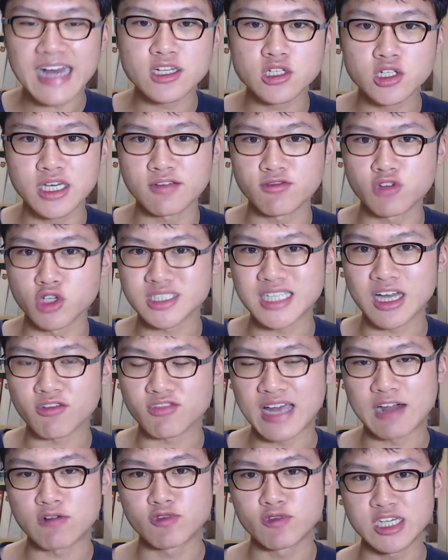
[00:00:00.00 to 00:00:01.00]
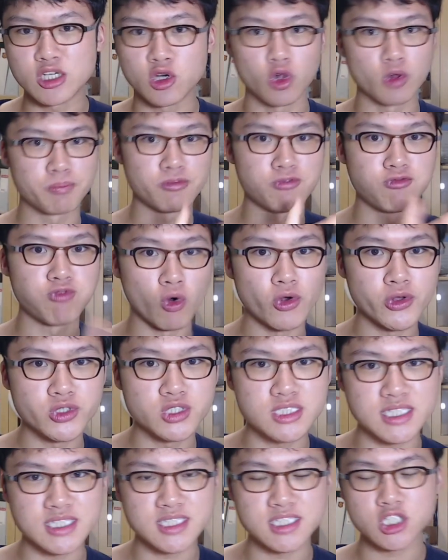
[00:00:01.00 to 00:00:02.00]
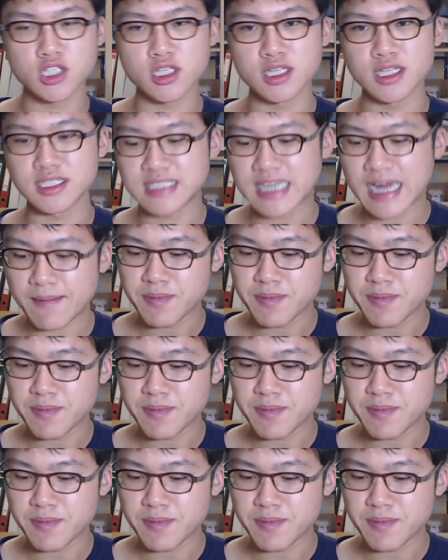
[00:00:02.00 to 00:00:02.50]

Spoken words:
Give yourself that recall before you sit into the exam.